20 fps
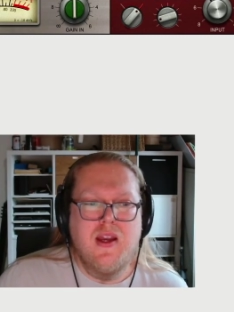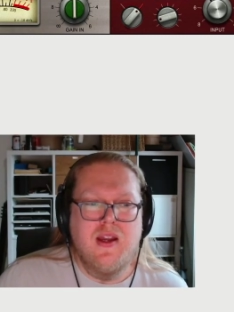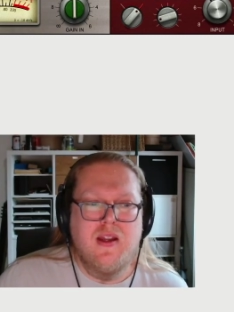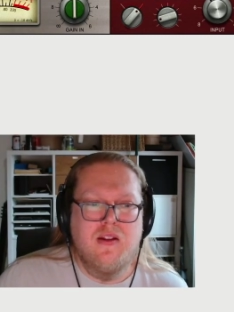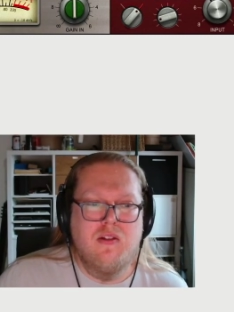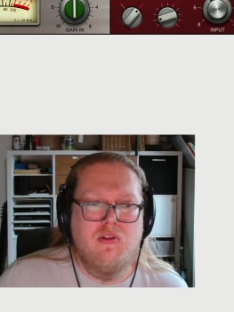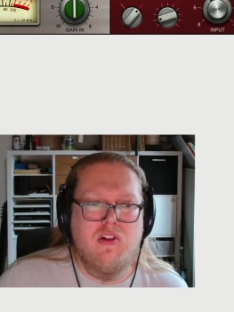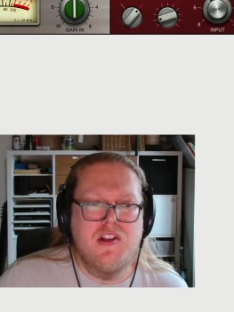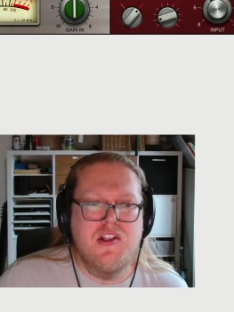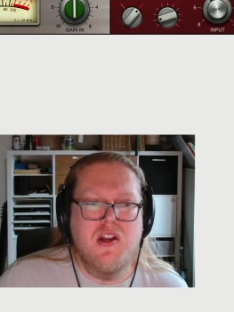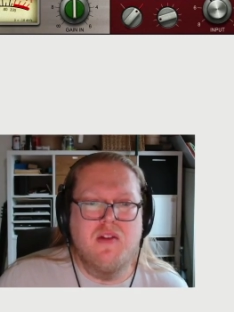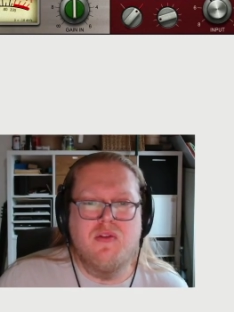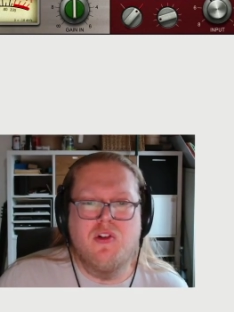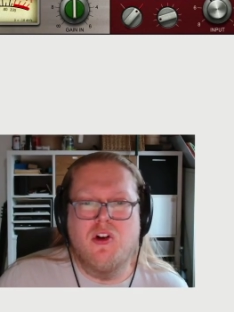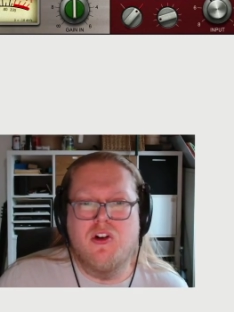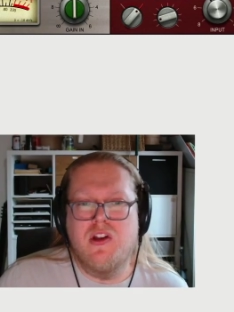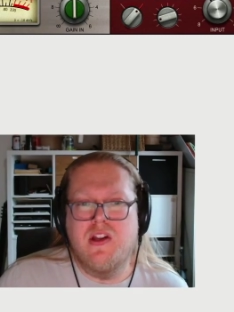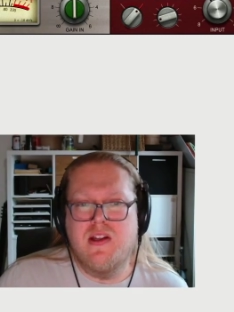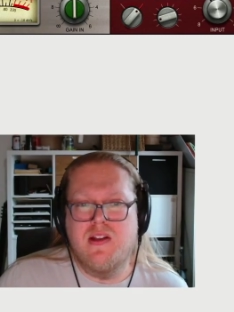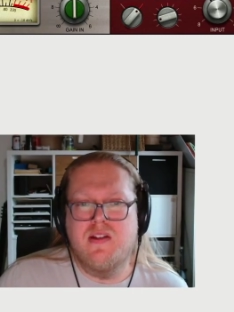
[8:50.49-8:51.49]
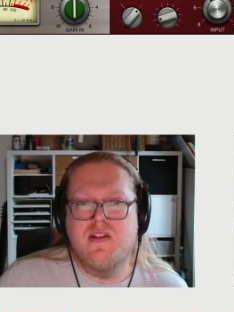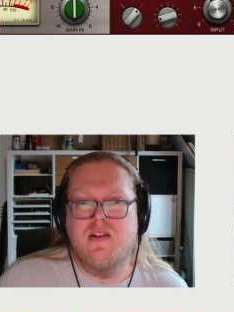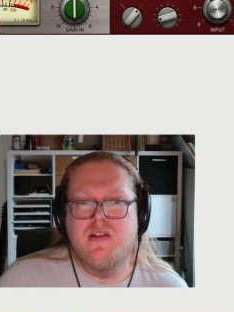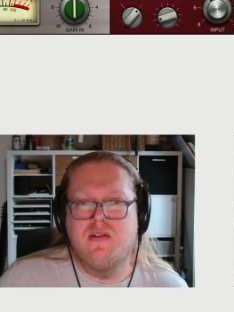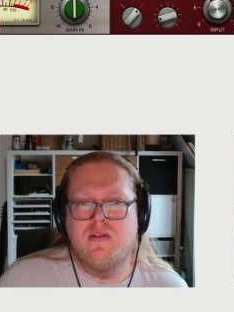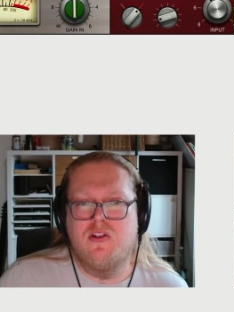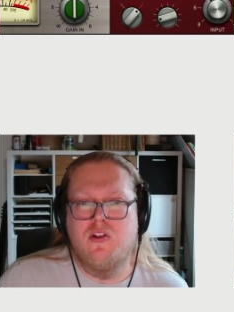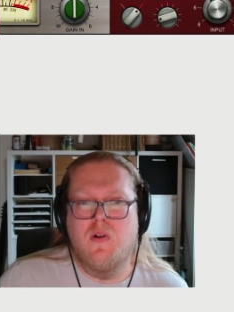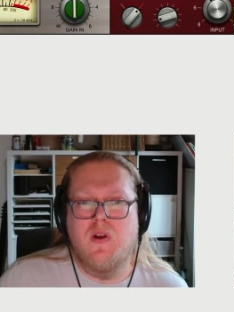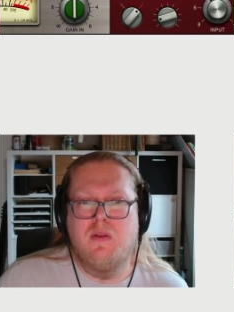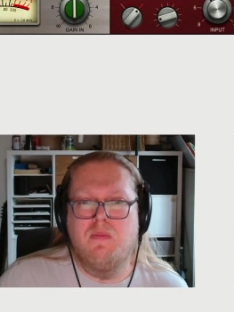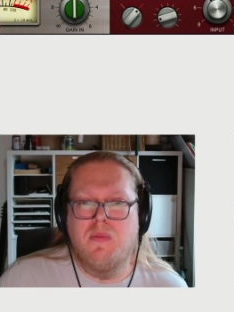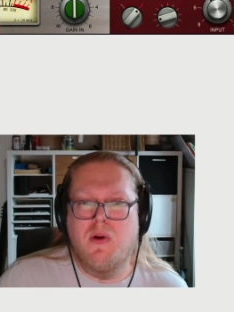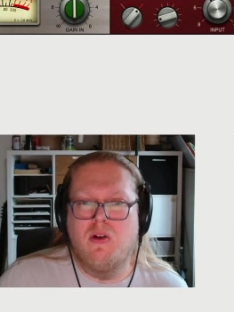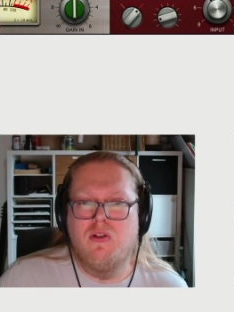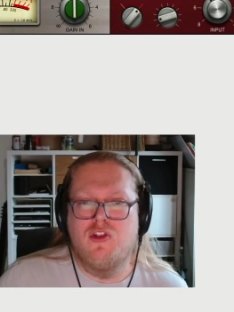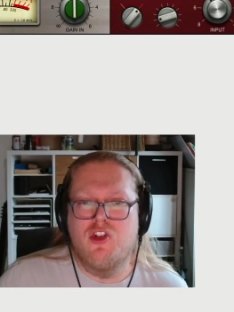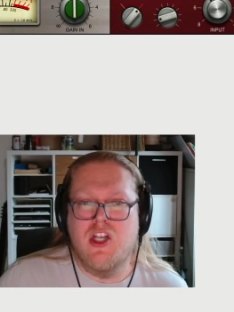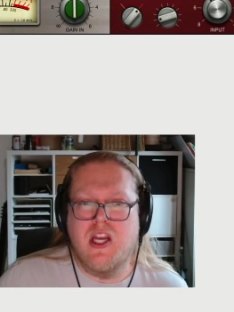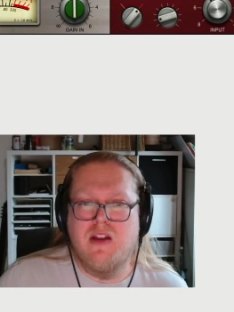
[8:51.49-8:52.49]
the reason I've got it doing
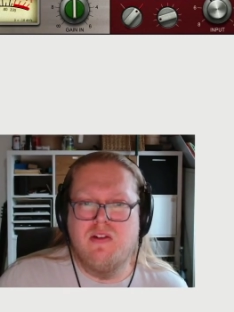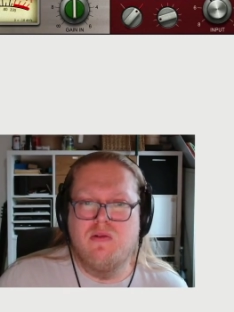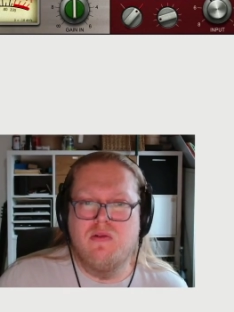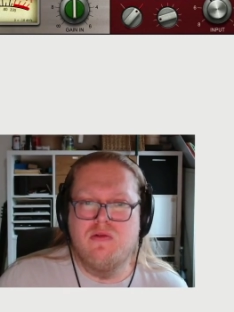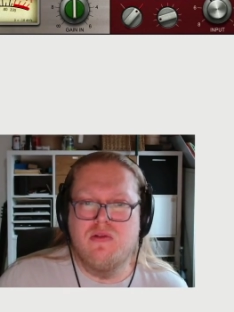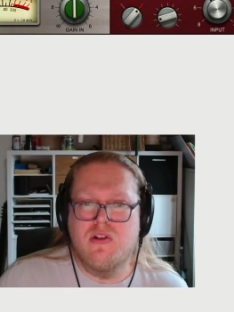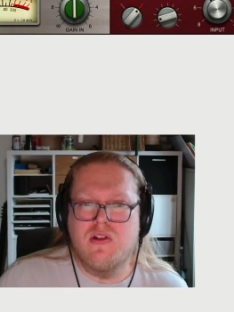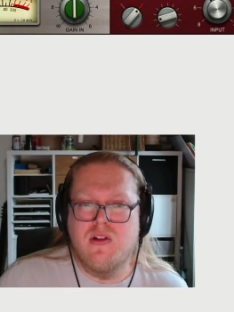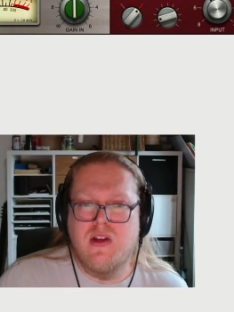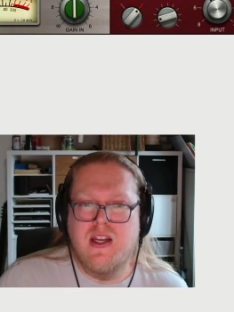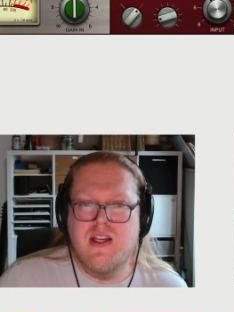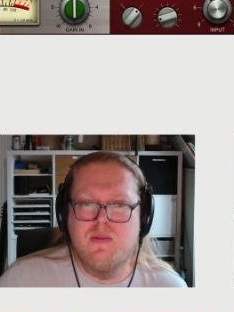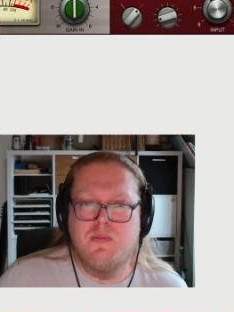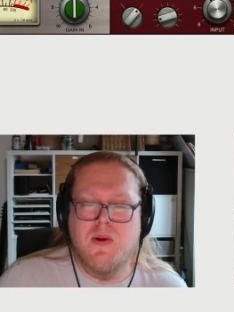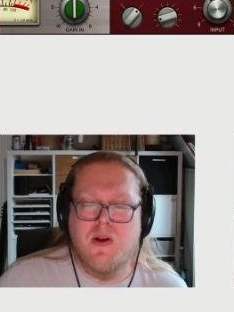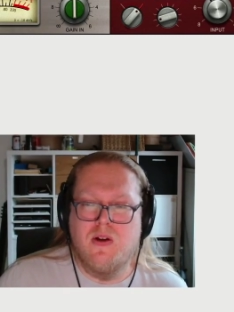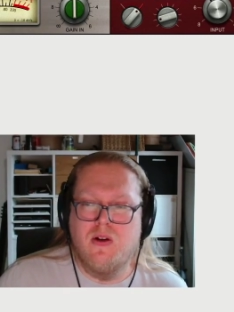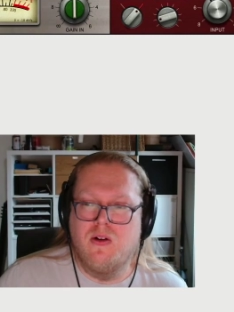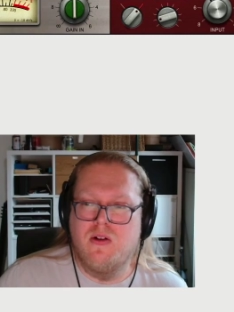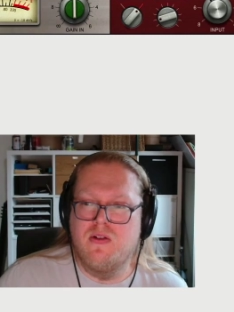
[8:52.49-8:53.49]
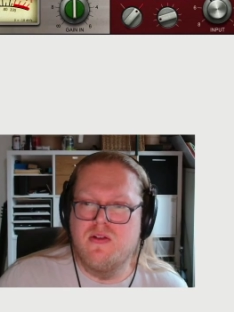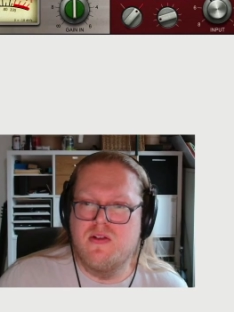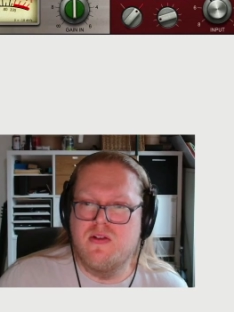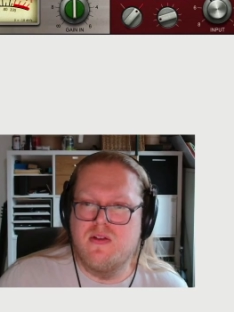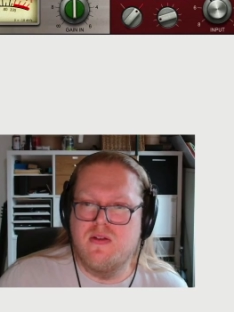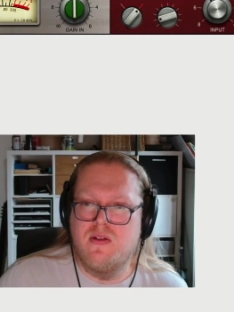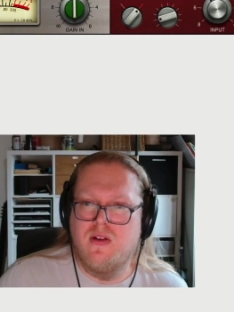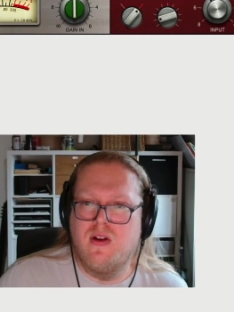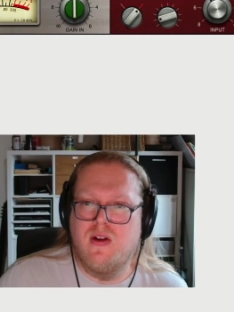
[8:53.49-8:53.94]
both channels is because